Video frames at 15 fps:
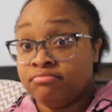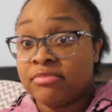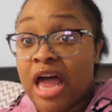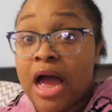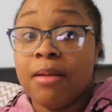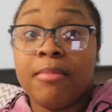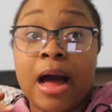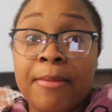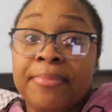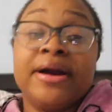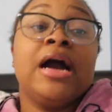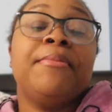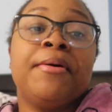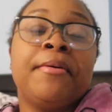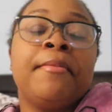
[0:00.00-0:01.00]
I'm, I'm
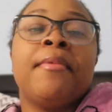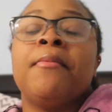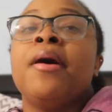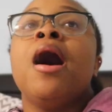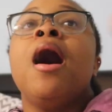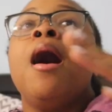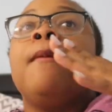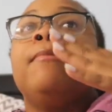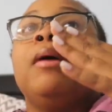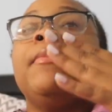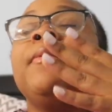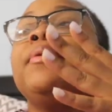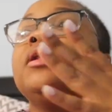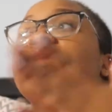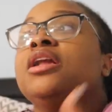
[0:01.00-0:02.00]
becoming my mama. My
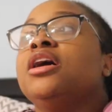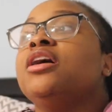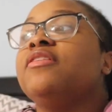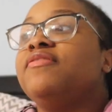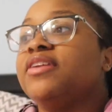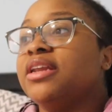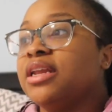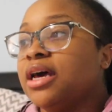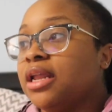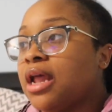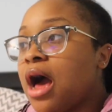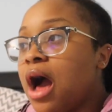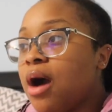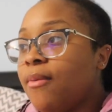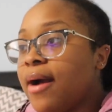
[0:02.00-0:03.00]
mama loved vanilla.
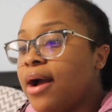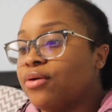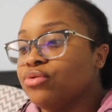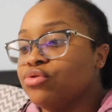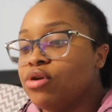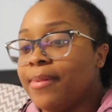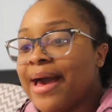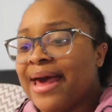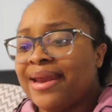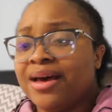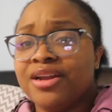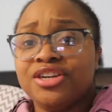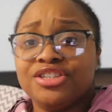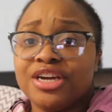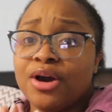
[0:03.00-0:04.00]
How I grew up, I didn't
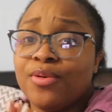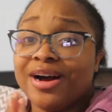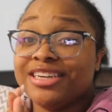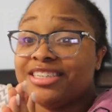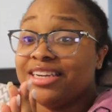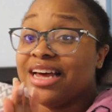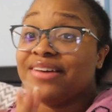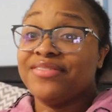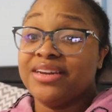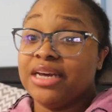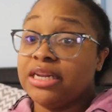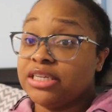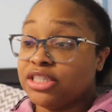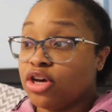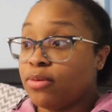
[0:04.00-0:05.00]
understand why she liked
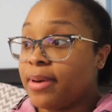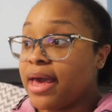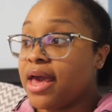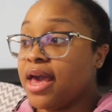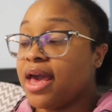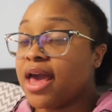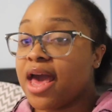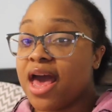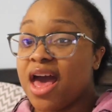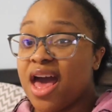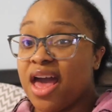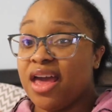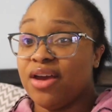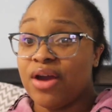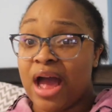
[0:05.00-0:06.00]
vanilla so bad.
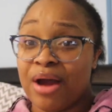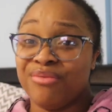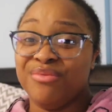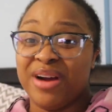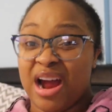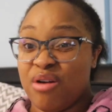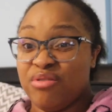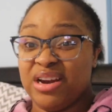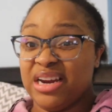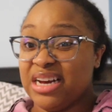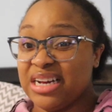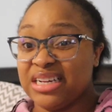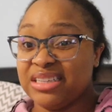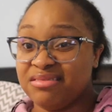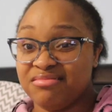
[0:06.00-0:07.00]
It, I remember I really
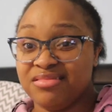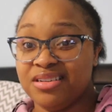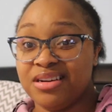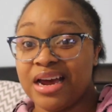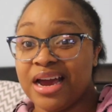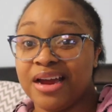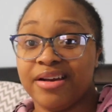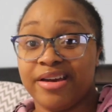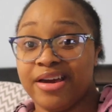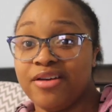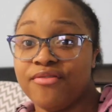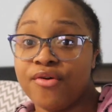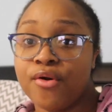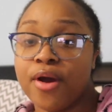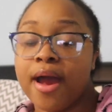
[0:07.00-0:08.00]
couldn't, you know, I didn't care
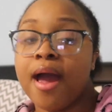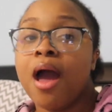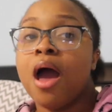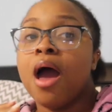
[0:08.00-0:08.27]
for it.